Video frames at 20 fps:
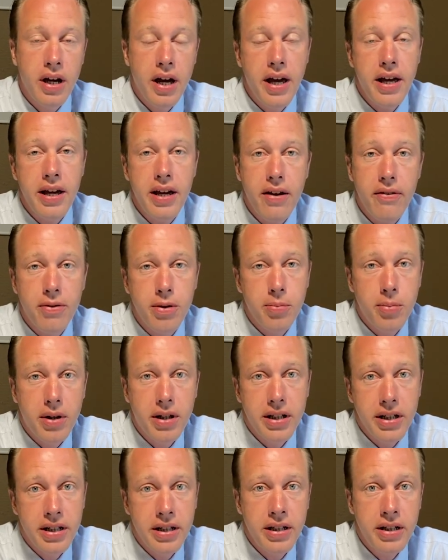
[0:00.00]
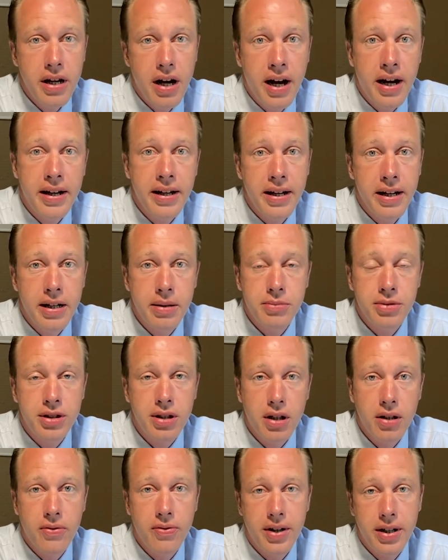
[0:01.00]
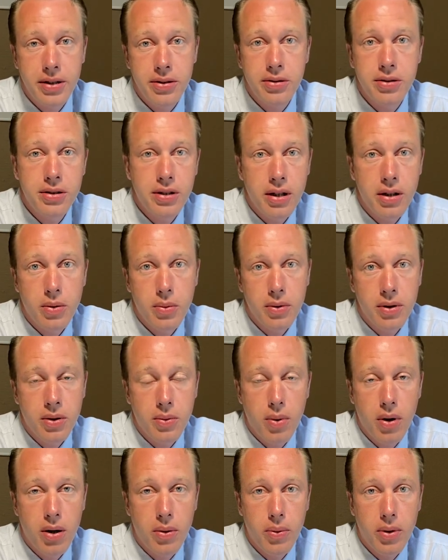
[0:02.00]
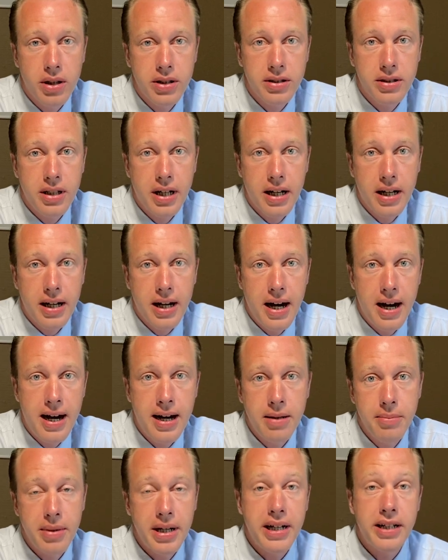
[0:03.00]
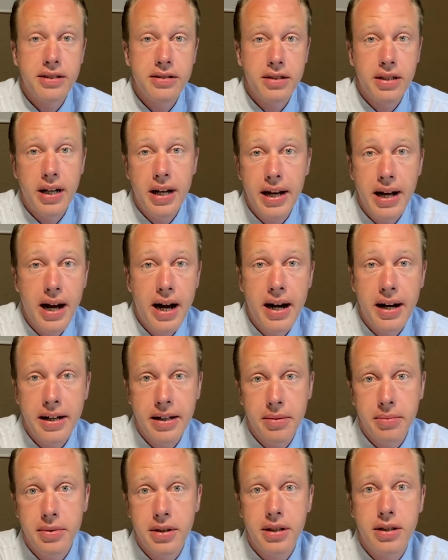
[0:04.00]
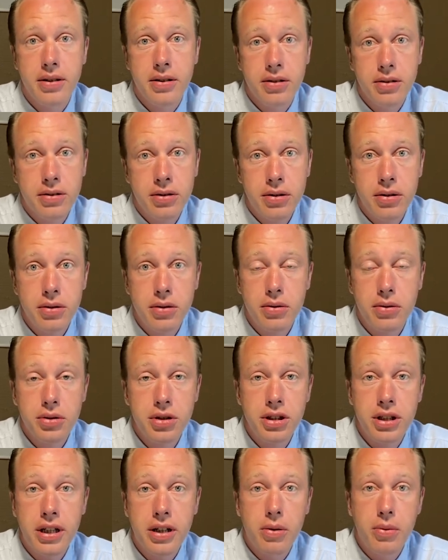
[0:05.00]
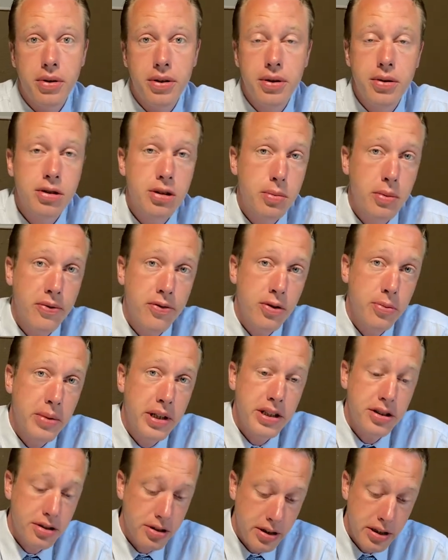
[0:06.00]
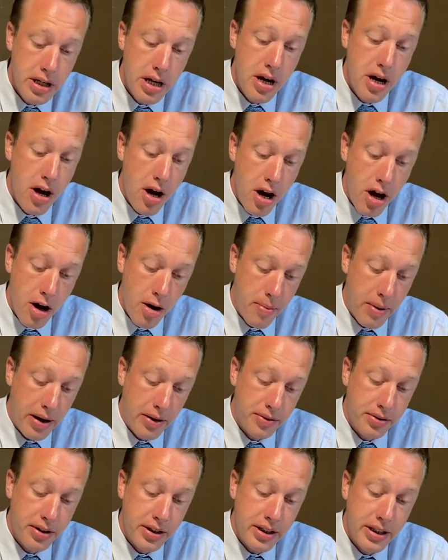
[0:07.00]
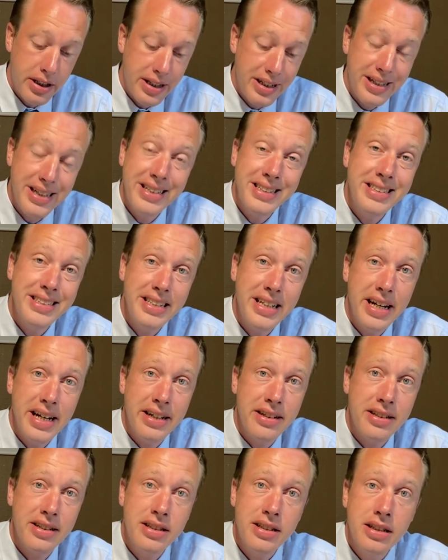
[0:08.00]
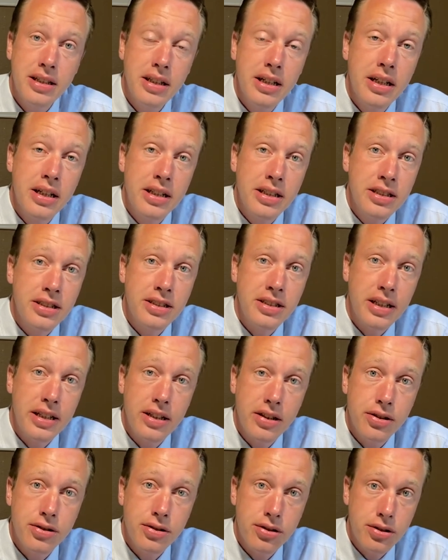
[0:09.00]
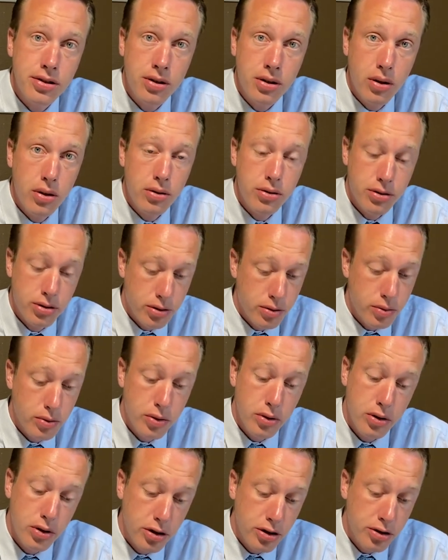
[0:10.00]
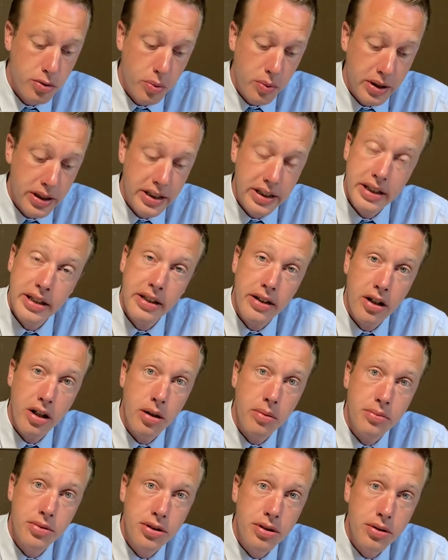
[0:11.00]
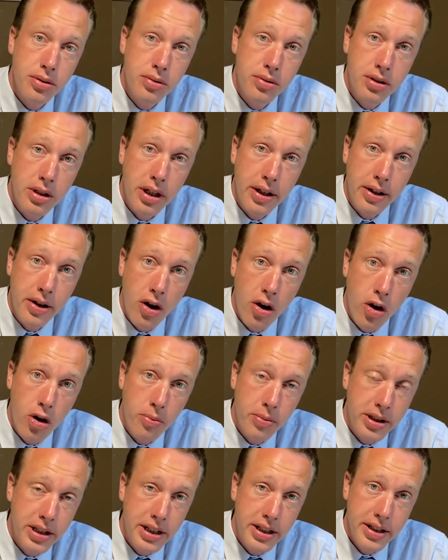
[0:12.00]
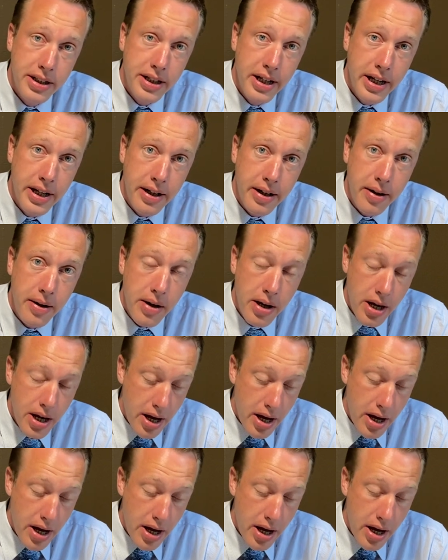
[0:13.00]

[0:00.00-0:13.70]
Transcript: Hey everybody, I am Chuck Vanderstelt with quadwalls.com, and today I am here to share with you some information about the Indiana sales disclosure rules when it comes to selling a home in Indiana,